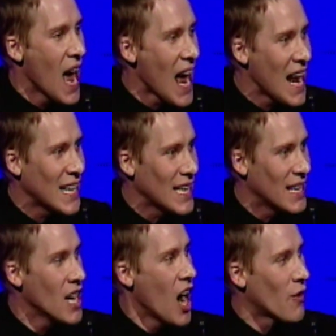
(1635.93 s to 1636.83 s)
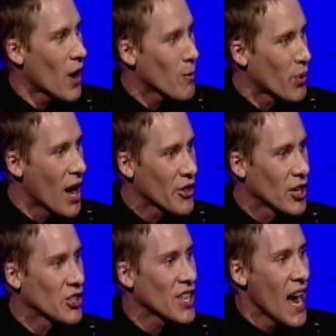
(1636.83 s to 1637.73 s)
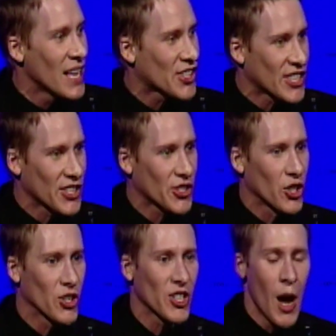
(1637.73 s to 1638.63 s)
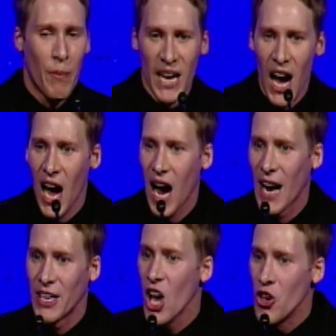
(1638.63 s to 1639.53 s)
any of our brothers and sisters behind.